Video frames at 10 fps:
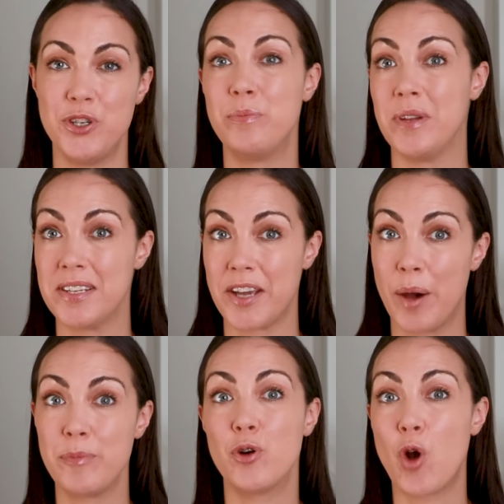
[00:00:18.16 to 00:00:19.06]
you're building
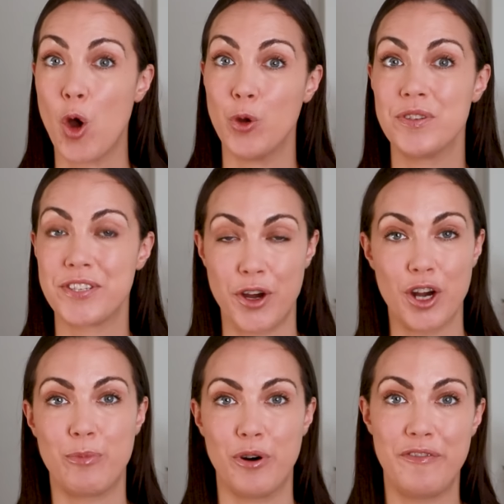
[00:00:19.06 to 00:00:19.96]
up your own
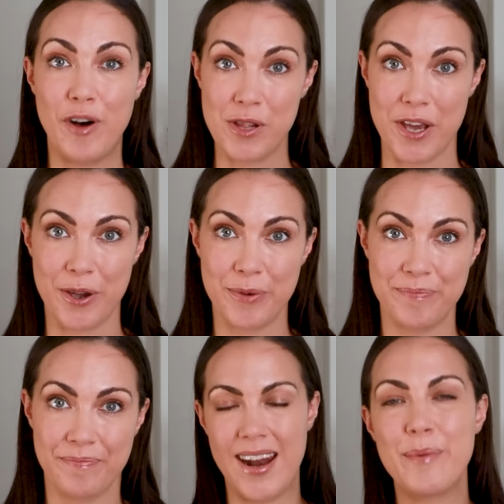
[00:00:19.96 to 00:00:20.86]
stock portfolio.
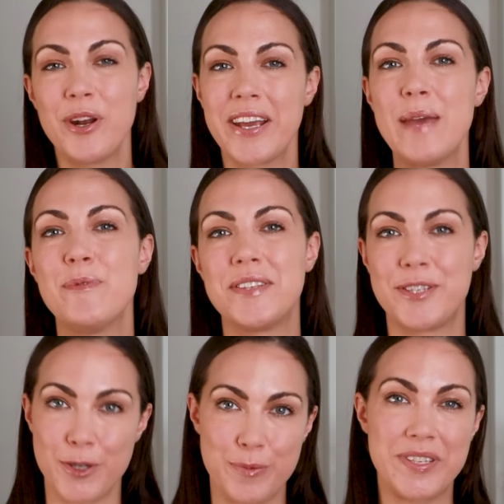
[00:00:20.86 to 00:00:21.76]
And I'm going to keep it
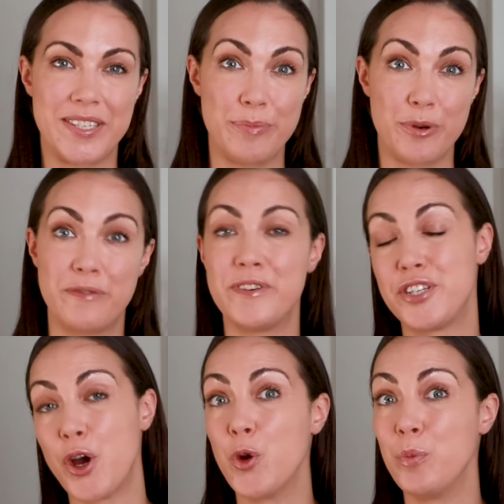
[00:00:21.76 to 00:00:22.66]
super simple for
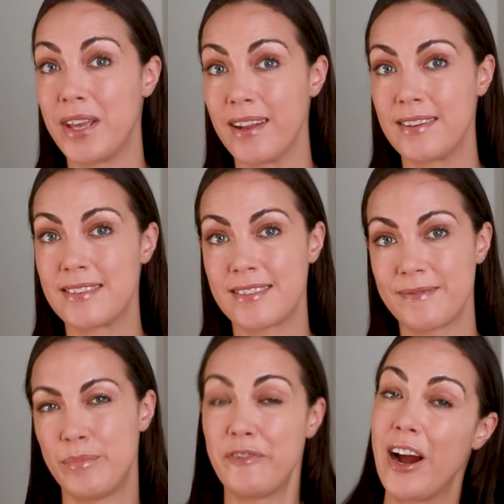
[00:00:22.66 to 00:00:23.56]
total beginners.
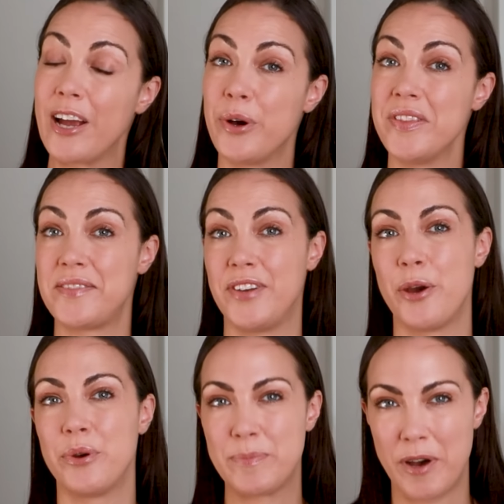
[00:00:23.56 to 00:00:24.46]
Before I go on, this
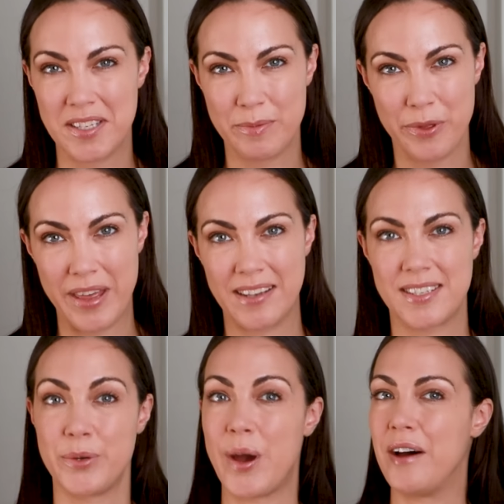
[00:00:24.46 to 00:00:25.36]
video is possible thanks
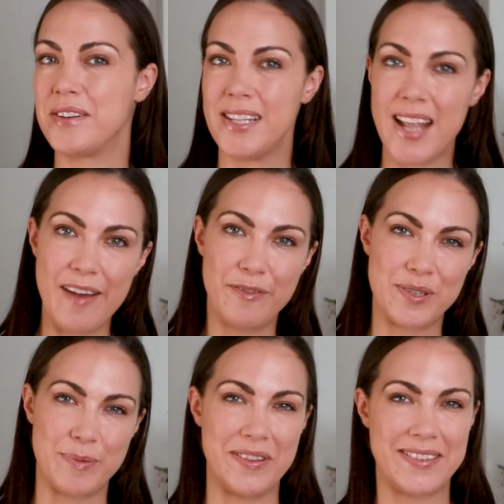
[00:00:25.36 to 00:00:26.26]
to our delightful
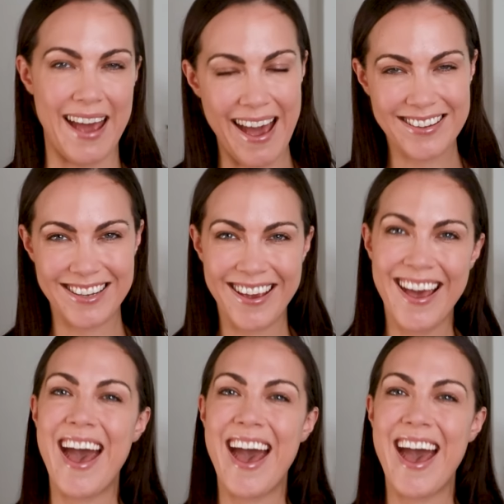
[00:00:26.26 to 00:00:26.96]
sponsor, Cathie.